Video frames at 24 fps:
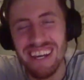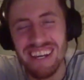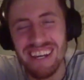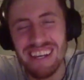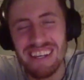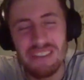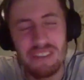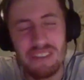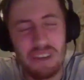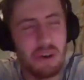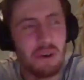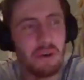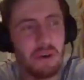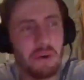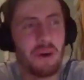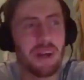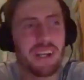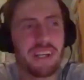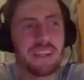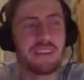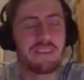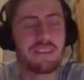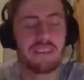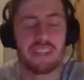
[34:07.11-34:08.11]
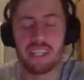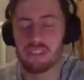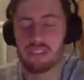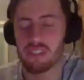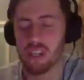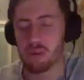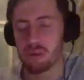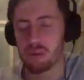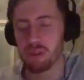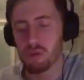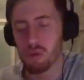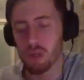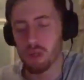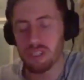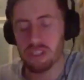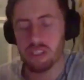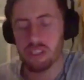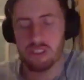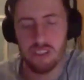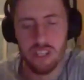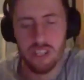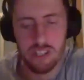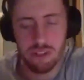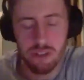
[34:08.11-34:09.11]
So one of the things I really wanted to
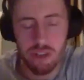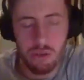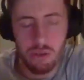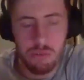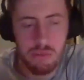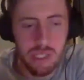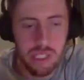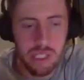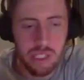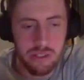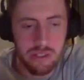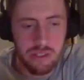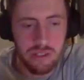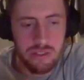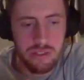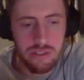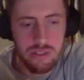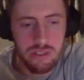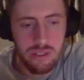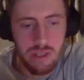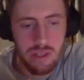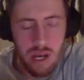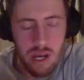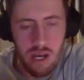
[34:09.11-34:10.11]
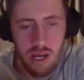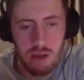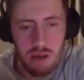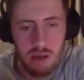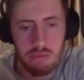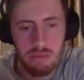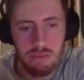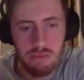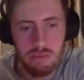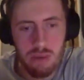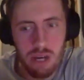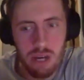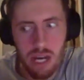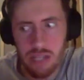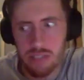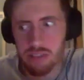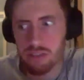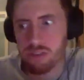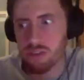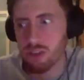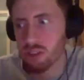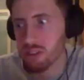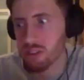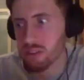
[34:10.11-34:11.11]
touch on, because um, I
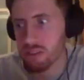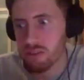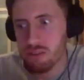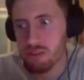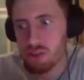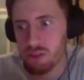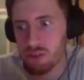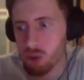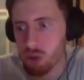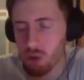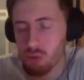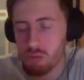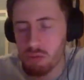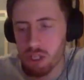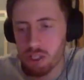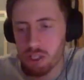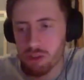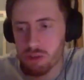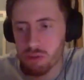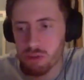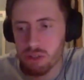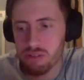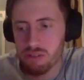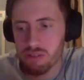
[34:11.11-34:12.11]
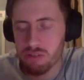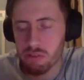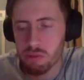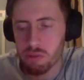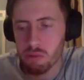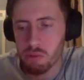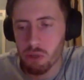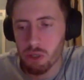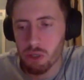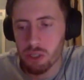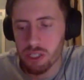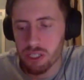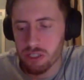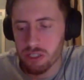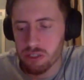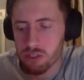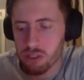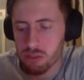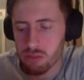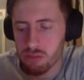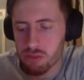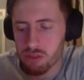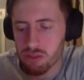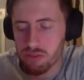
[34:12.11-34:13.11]
took so much away from the book in
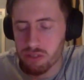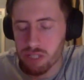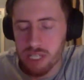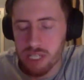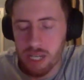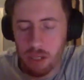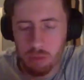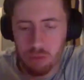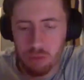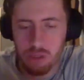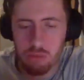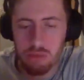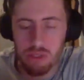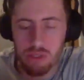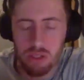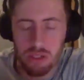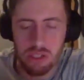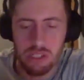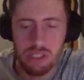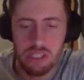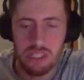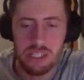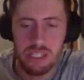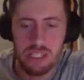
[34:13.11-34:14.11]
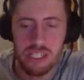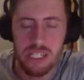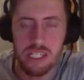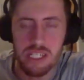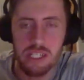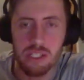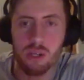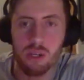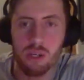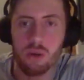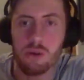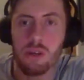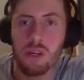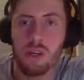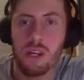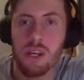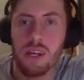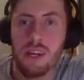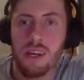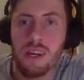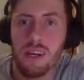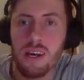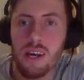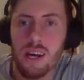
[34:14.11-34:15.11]
terms of accountability and ego.
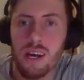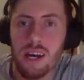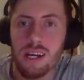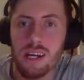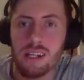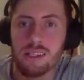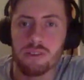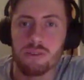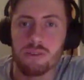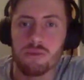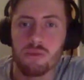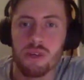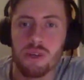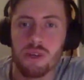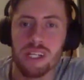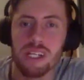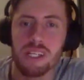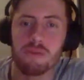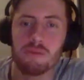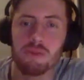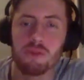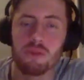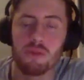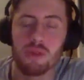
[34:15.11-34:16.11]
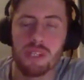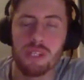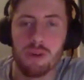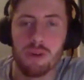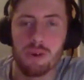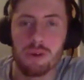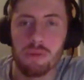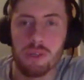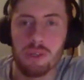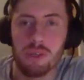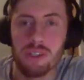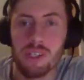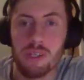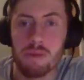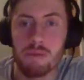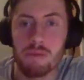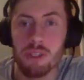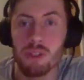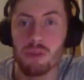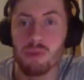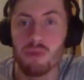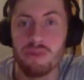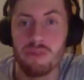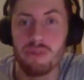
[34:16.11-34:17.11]
And when it comes to accountability, I mean,
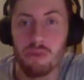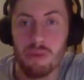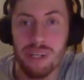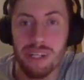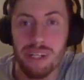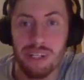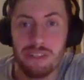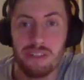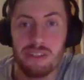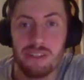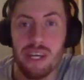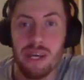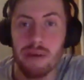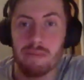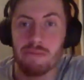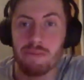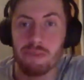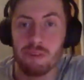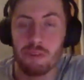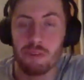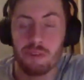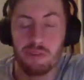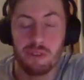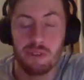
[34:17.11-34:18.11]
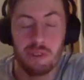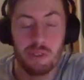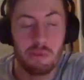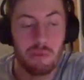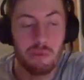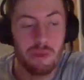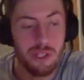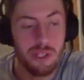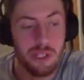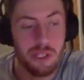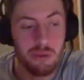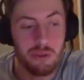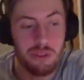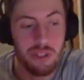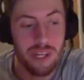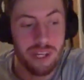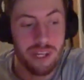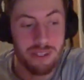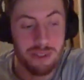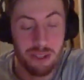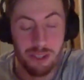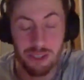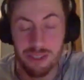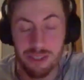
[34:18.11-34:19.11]
you even went a step further in the book. You
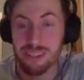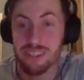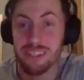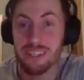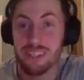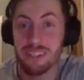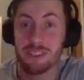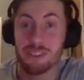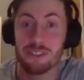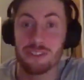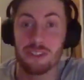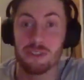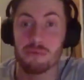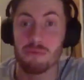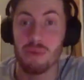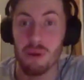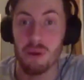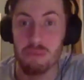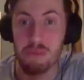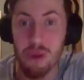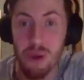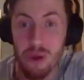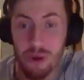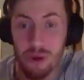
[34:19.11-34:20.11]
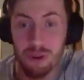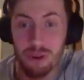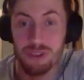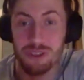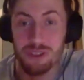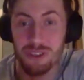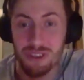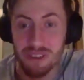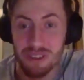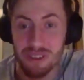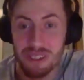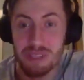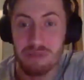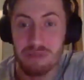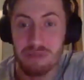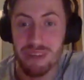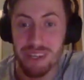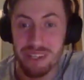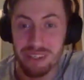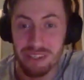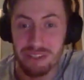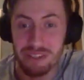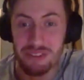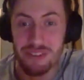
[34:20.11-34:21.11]
said, look, this is my personal
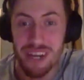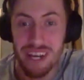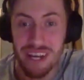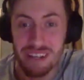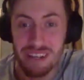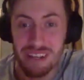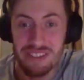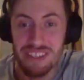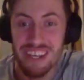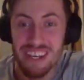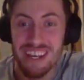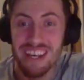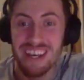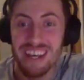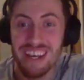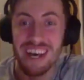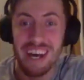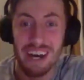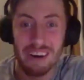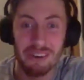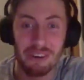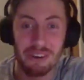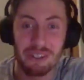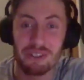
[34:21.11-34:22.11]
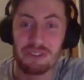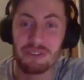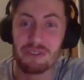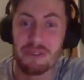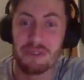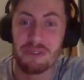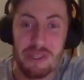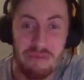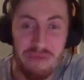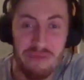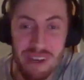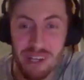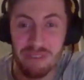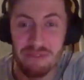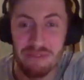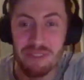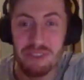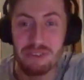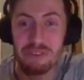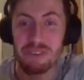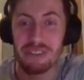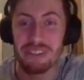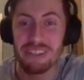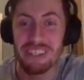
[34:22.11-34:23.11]
email address. I want you to email
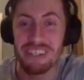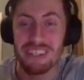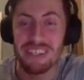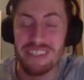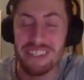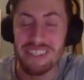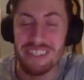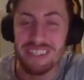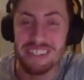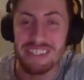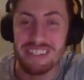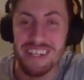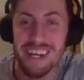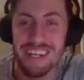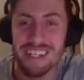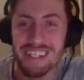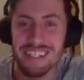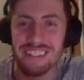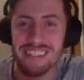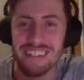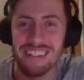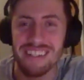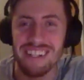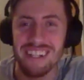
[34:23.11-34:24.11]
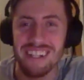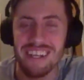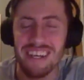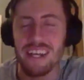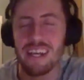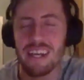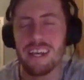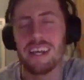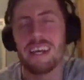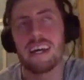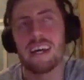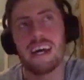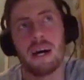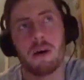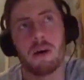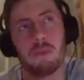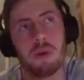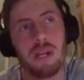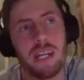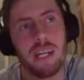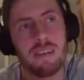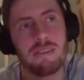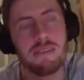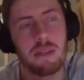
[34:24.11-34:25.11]
me with this in the yeah. title. And
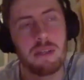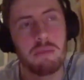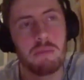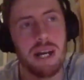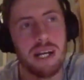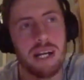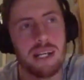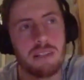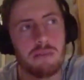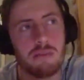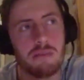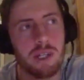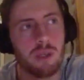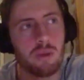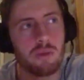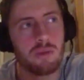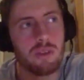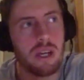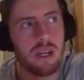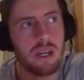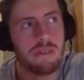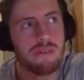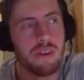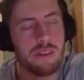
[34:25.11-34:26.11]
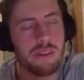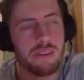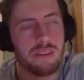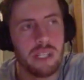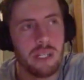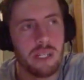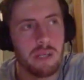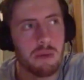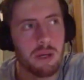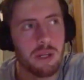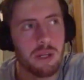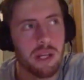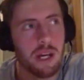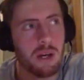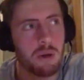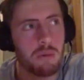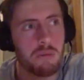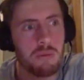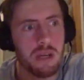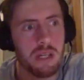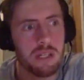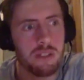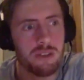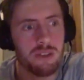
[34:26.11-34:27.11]
when I think back to my own life, I think about how
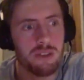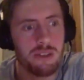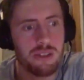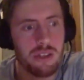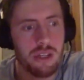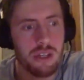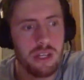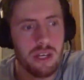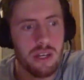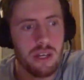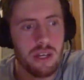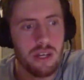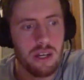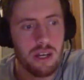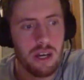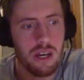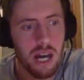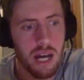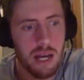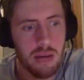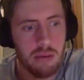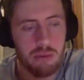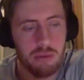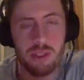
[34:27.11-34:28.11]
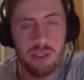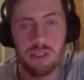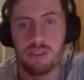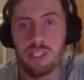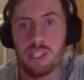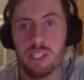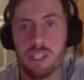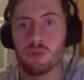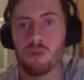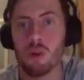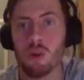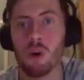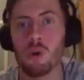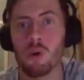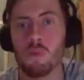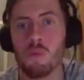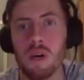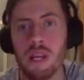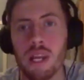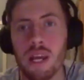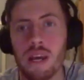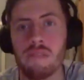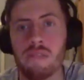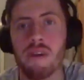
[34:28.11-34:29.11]
much I've really grown
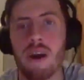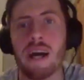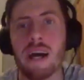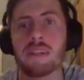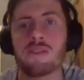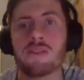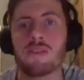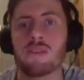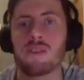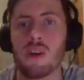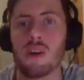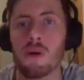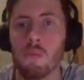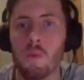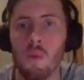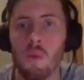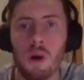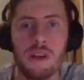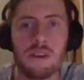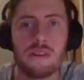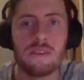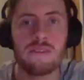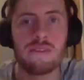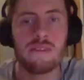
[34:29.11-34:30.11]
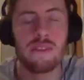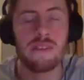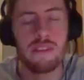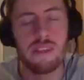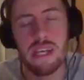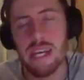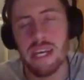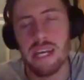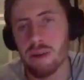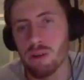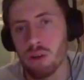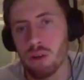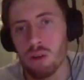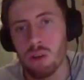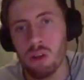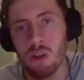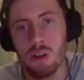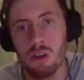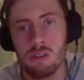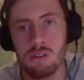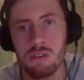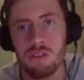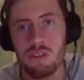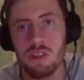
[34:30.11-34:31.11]
when I've had someone there
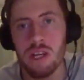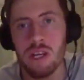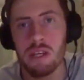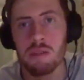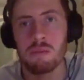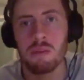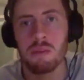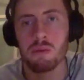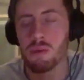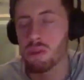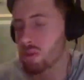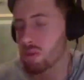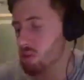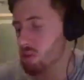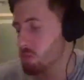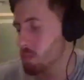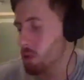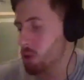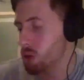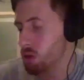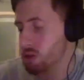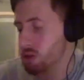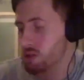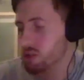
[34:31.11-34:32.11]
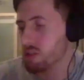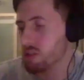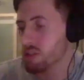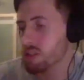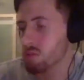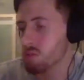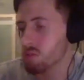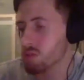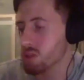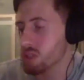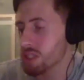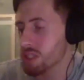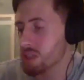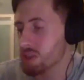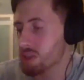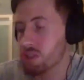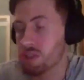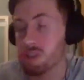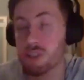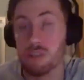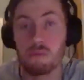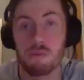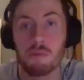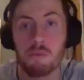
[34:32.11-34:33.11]
alongside me, whether it's personally,
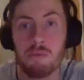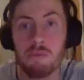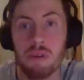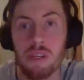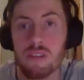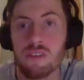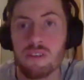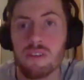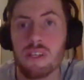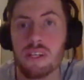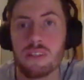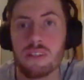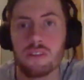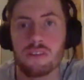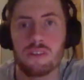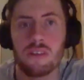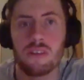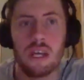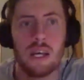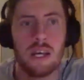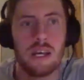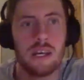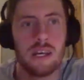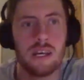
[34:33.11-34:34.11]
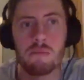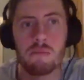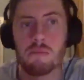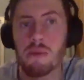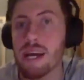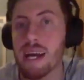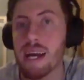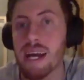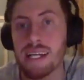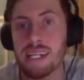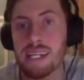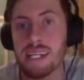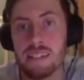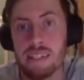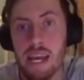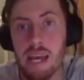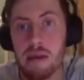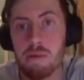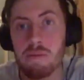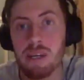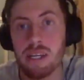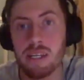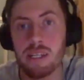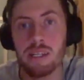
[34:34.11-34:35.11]
relationships, business, in my
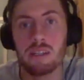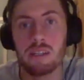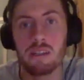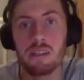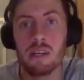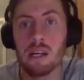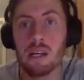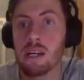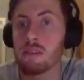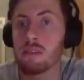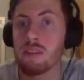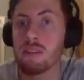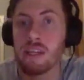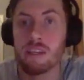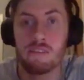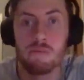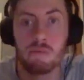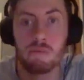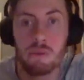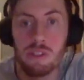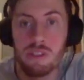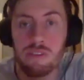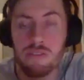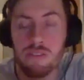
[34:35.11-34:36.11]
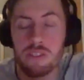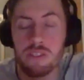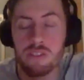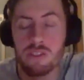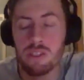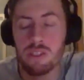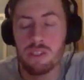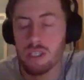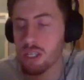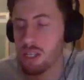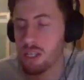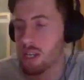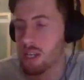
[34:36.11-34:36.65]
academic uh, life previously.